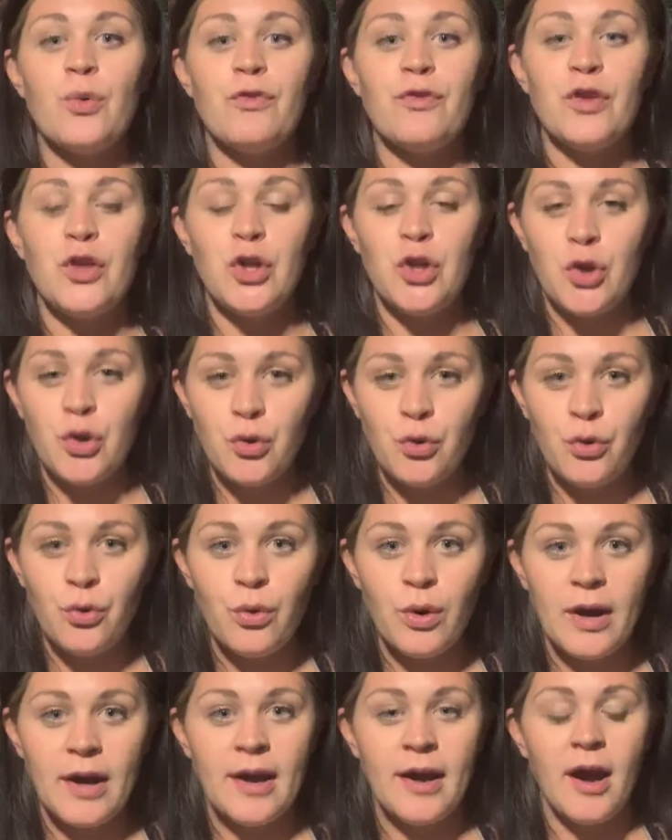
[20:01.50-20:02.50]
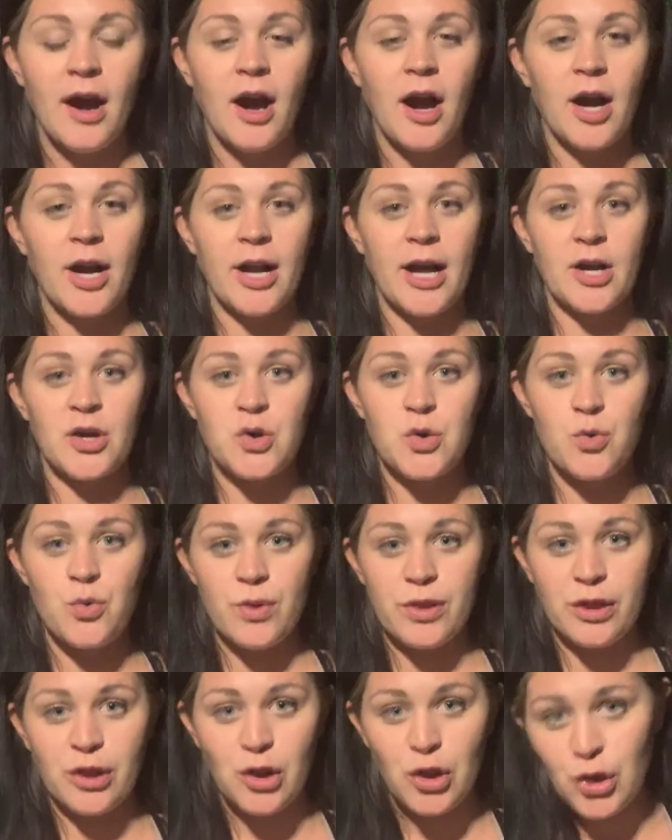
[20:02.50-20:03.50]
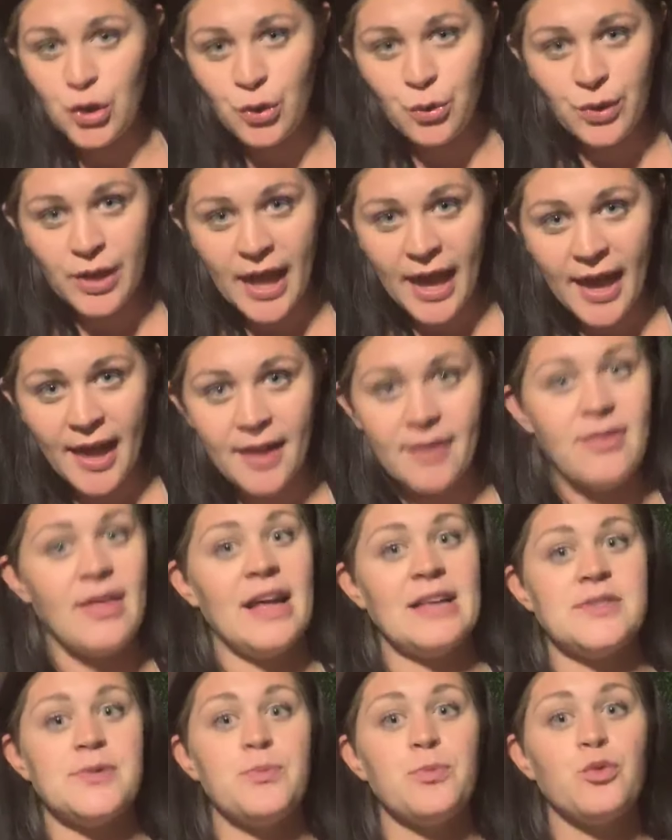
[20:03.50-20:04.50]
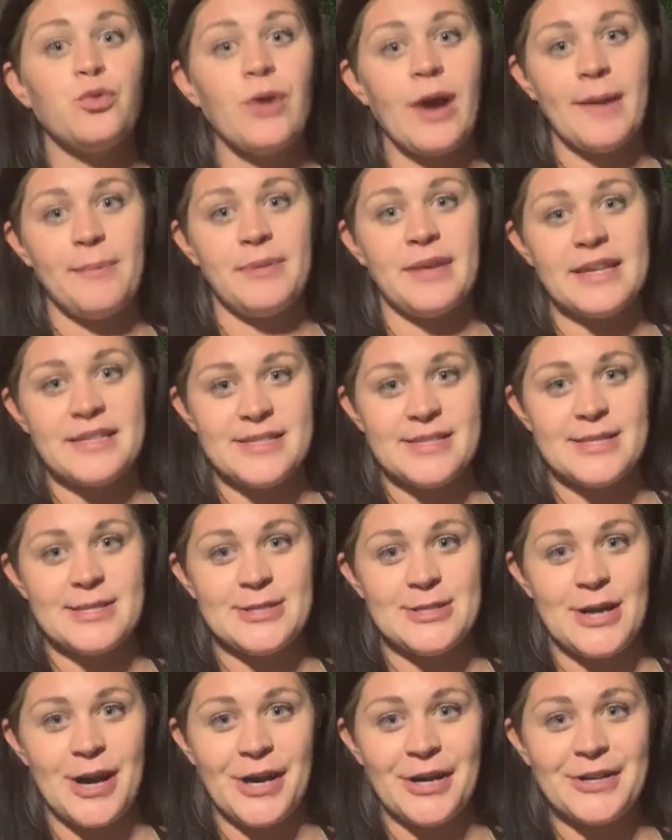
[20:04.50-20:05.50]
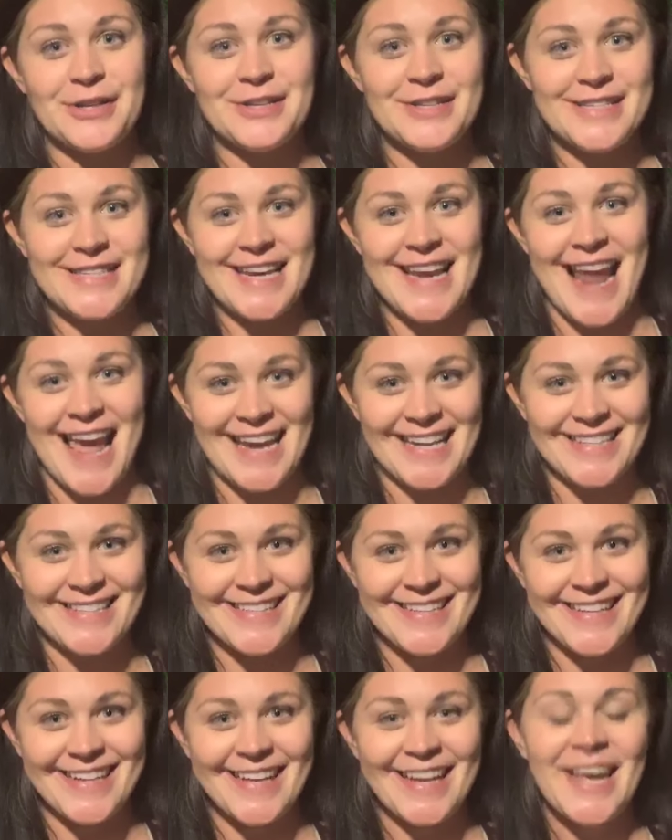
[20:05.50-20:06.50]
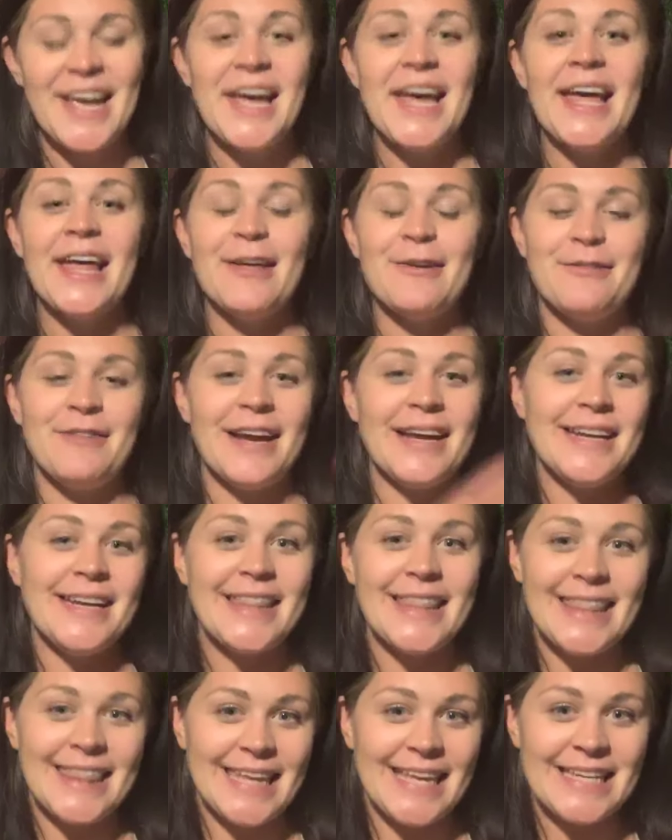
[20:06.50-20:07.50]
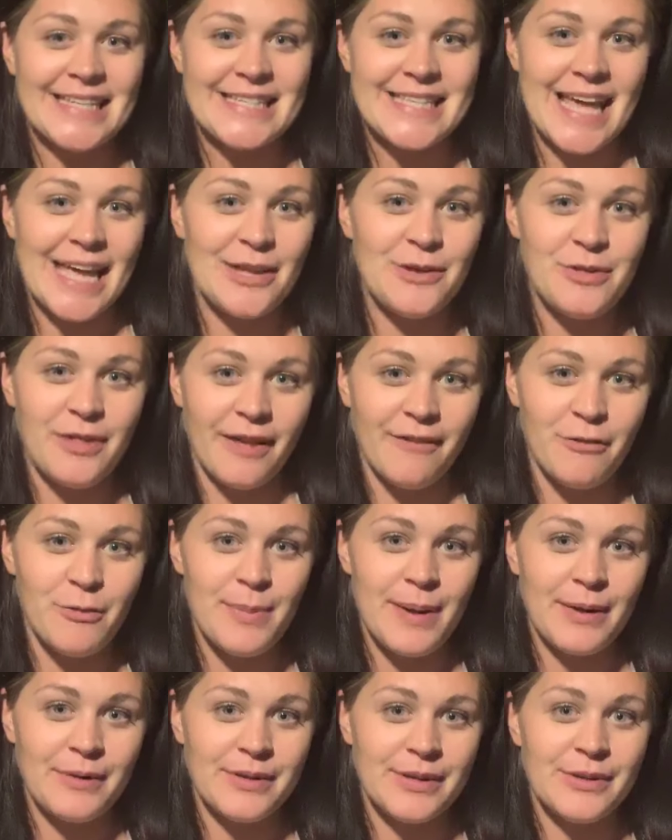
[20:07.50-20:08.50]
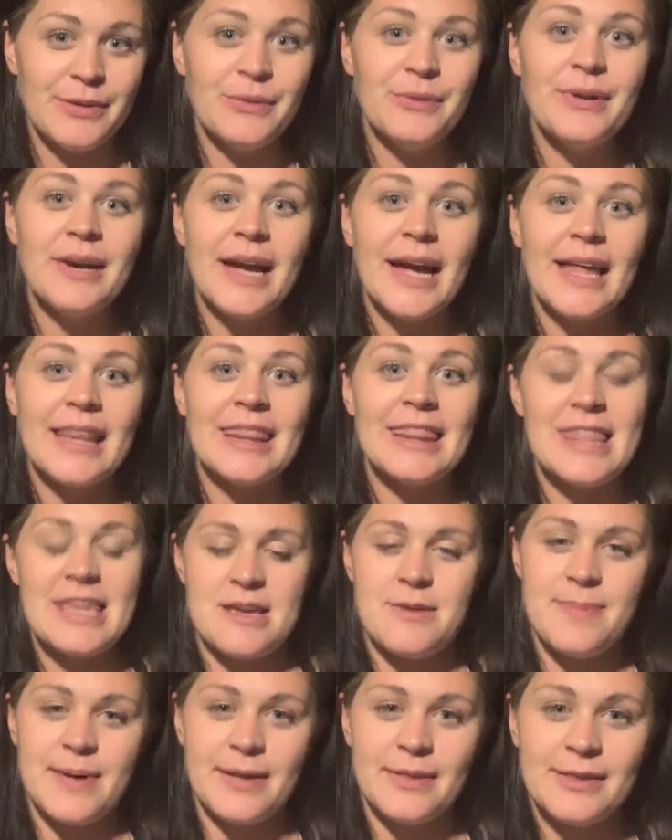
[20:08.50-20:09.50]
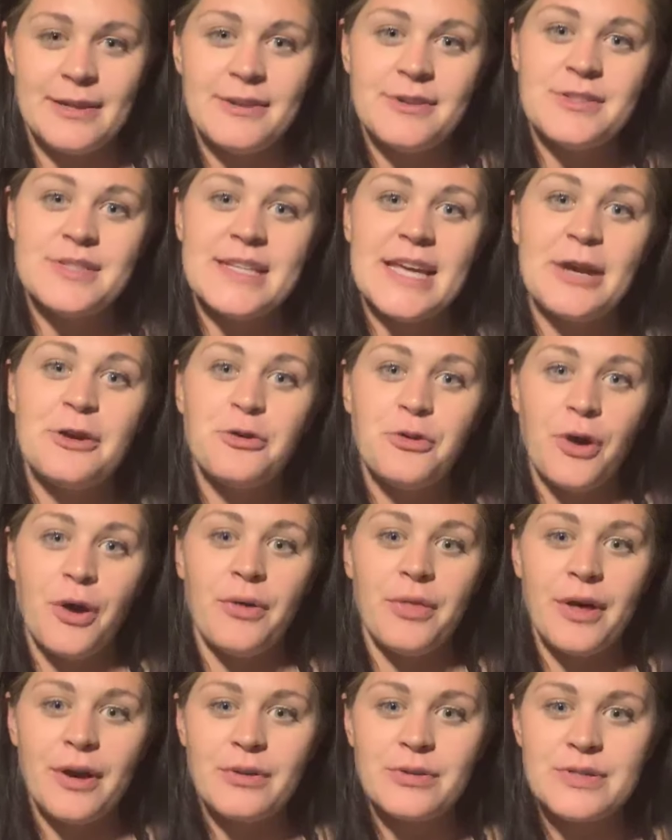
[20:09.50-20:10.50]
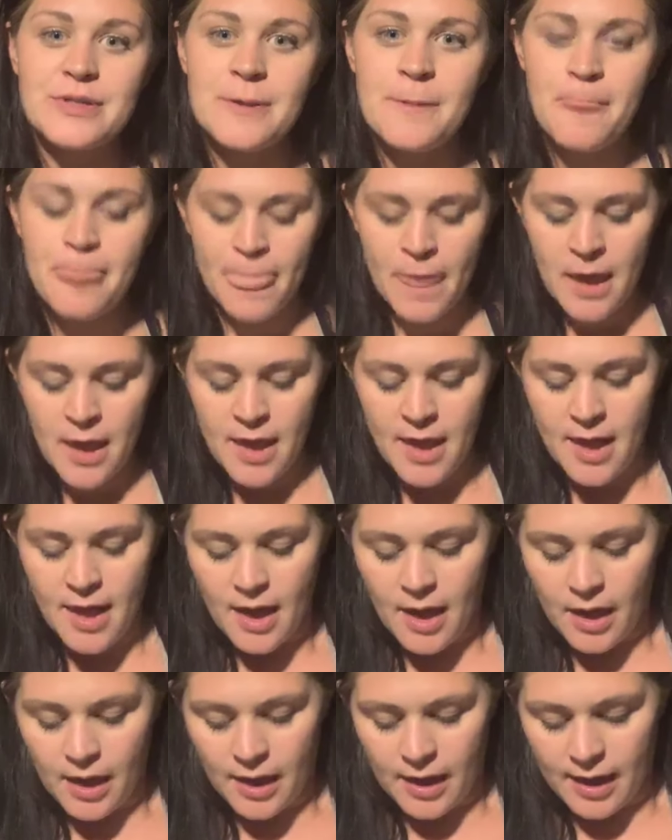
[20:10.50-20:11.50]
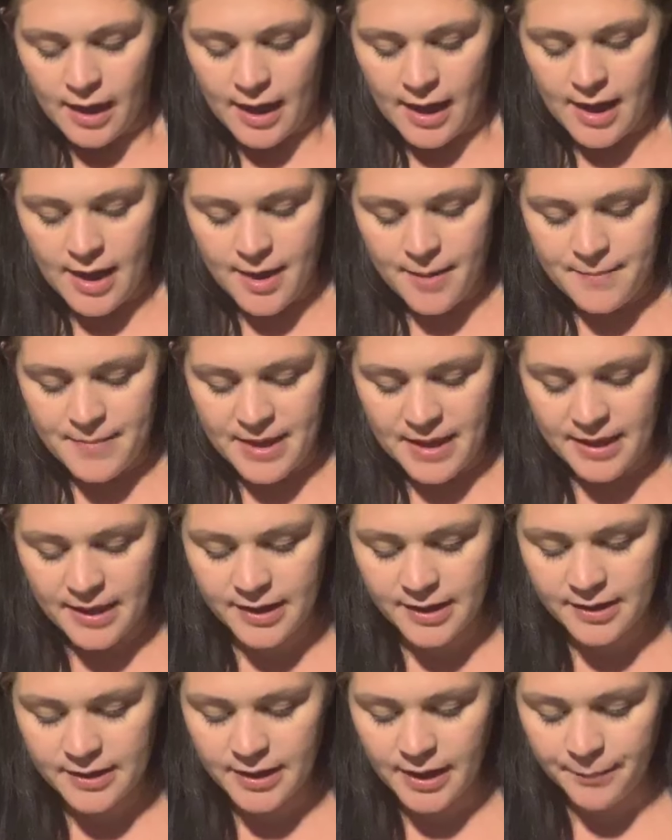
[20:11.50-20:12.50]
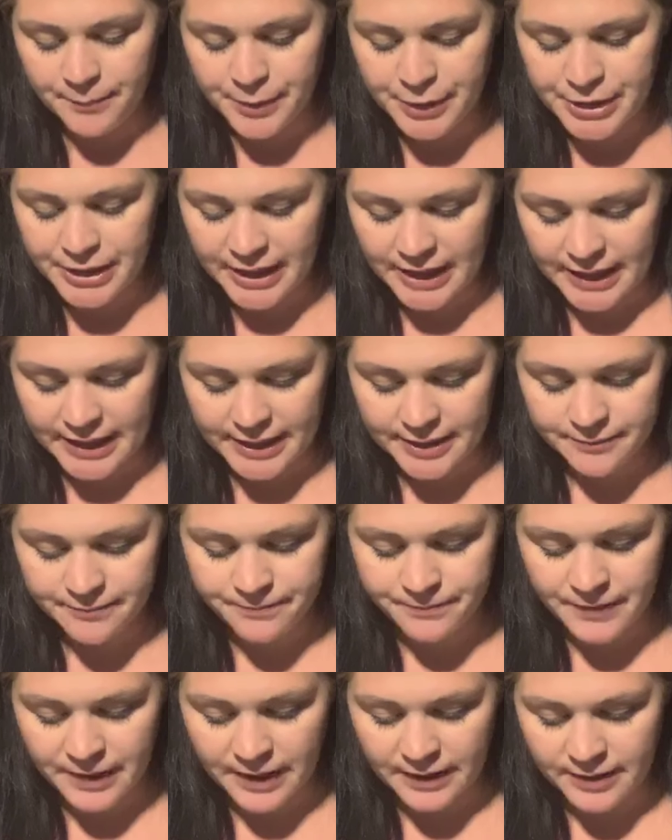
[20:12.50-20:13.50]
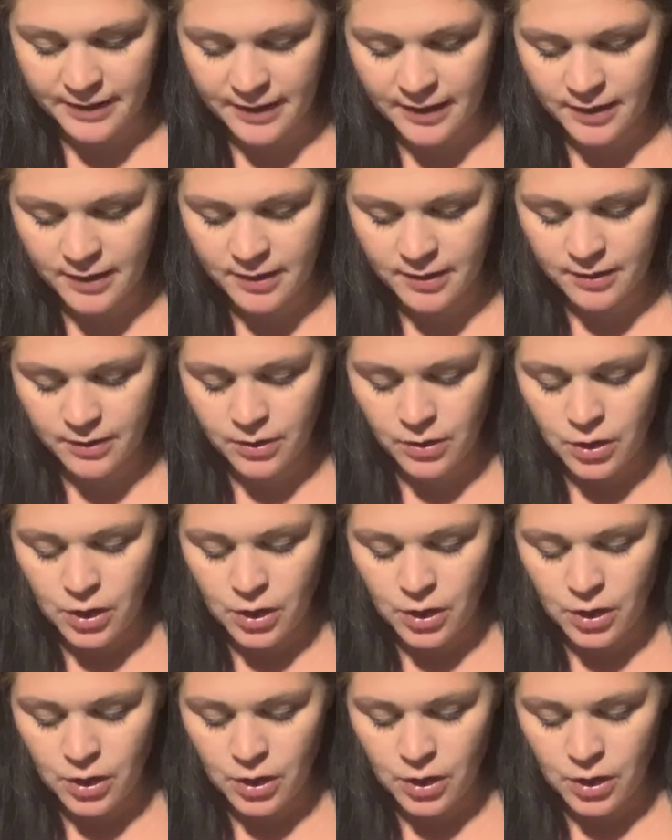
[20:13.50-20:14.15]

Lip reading: if you are not cool with you yet, that's a great place to start tonight. Find the things that you love about you and think about those and grow those. Number 9, I think,